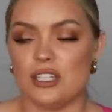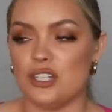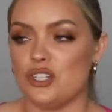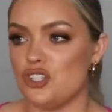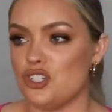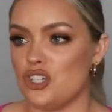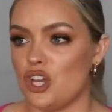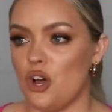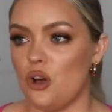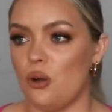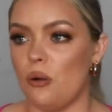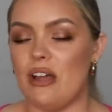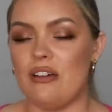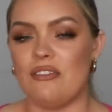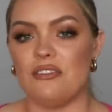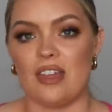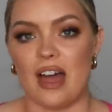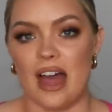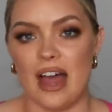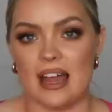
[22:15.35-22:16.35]
So
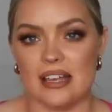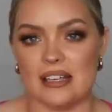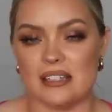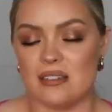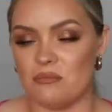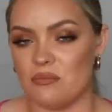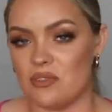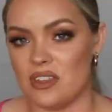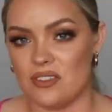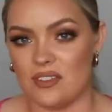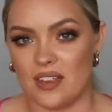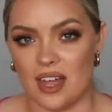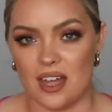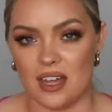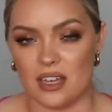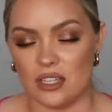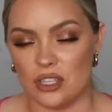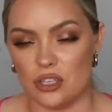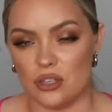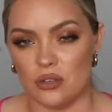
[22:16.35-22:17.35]
if that is something
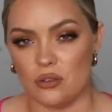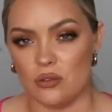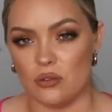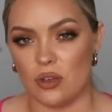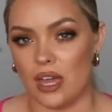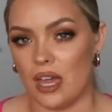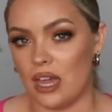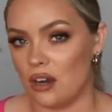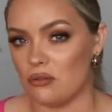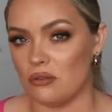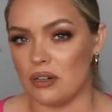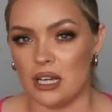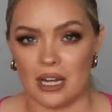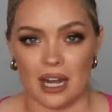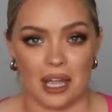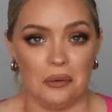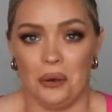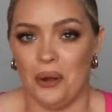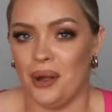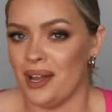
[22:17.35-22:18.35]
that you can't read,
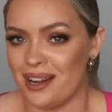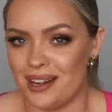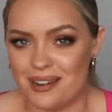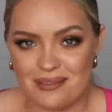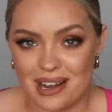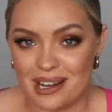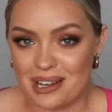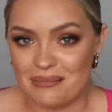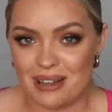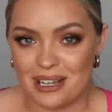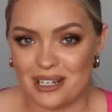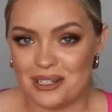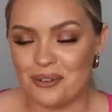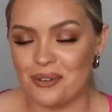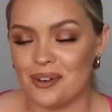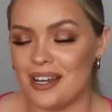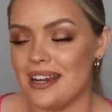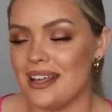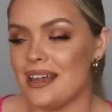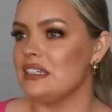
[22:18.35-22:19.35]
I wouldn't recommend you
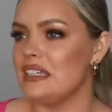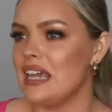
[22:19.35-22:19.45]
read it.